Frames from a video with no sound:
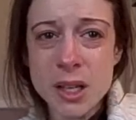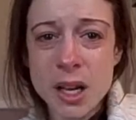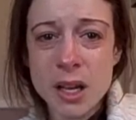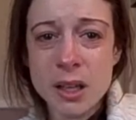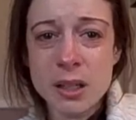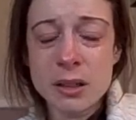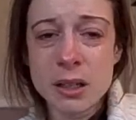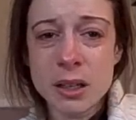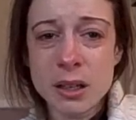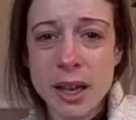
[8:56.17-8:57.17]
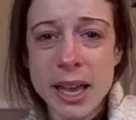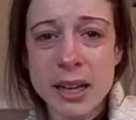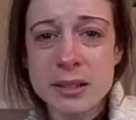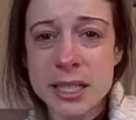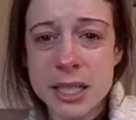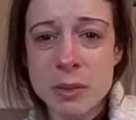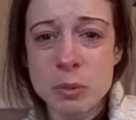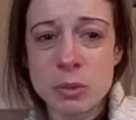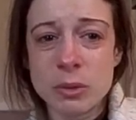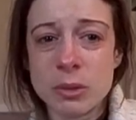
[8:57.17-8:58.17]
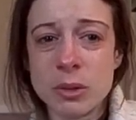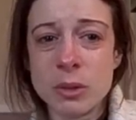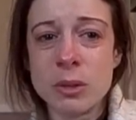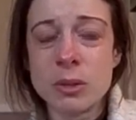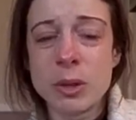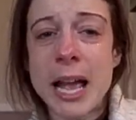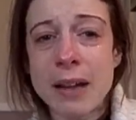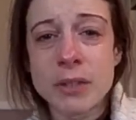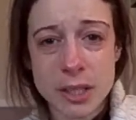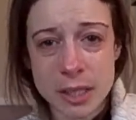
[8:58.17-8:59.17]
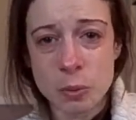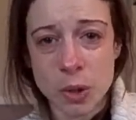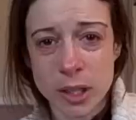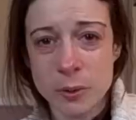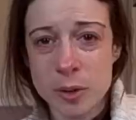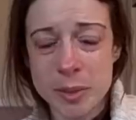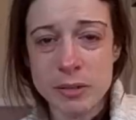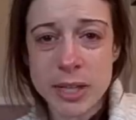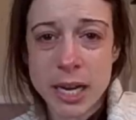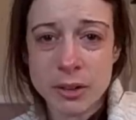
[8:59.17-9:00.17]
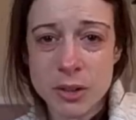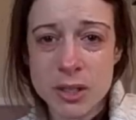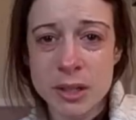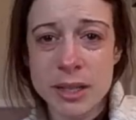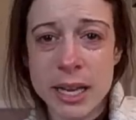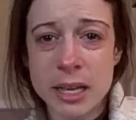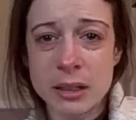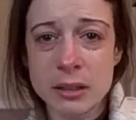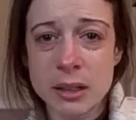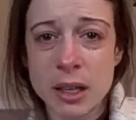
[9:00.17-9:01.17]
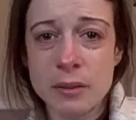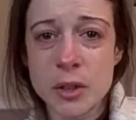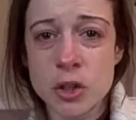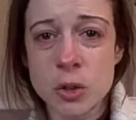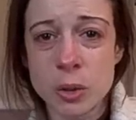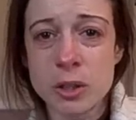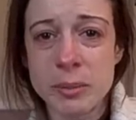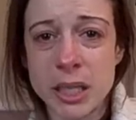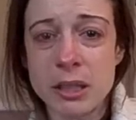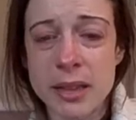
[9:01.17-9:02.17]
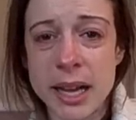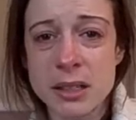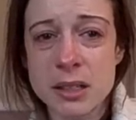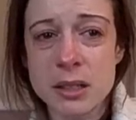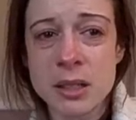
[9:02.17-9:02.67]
I had a team, I have a team working with me of doctors, and they have assured me that